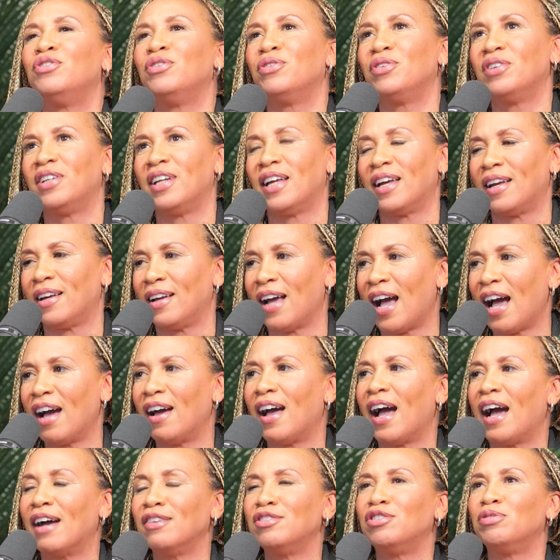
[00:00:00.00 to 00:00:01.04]
you do today?
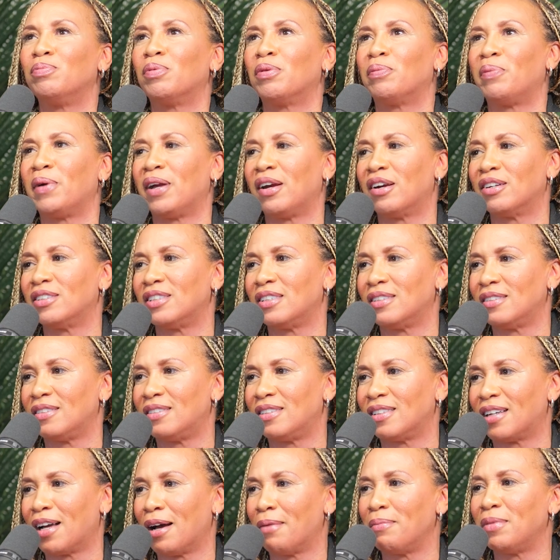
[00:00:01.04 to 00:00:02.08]
How'd you prepare
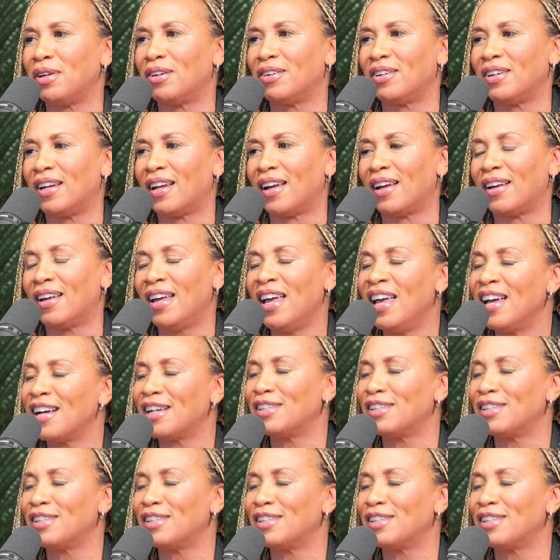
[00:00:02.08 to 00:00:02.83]
to come here today?